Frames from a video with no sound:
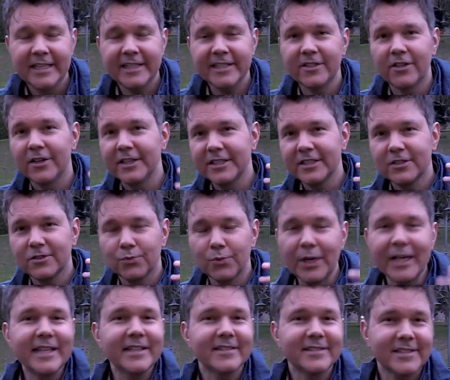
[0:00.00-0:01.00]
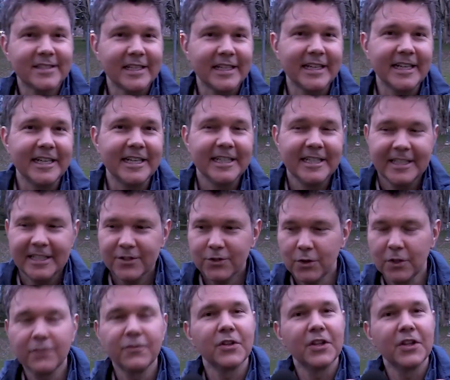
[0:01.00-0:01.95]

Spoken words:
and are in great sort of